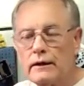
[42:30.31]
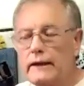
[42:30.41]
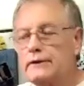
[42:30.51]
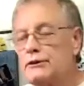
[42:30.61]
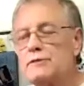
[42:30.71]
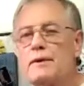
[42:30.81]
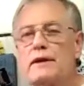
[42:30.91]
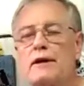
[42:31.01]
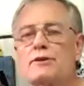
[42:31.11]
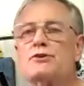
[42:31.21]
And just
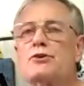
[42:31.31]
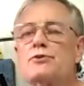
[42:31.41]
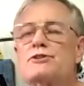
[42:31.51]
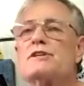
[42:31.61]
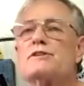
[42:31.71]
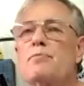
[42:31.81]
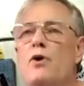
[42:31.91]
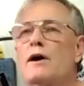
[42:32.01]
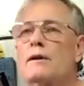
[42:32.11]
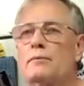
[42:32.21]
because you just
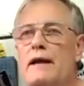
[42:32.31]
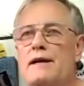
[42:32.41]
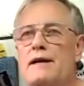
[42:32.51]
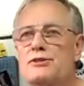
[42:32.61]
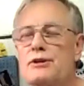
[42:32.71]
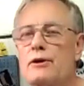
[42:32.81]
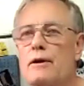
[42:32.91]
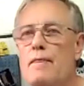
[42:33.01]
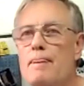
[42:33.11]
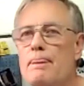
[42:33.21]
bought them last
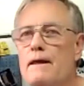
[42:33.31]
year,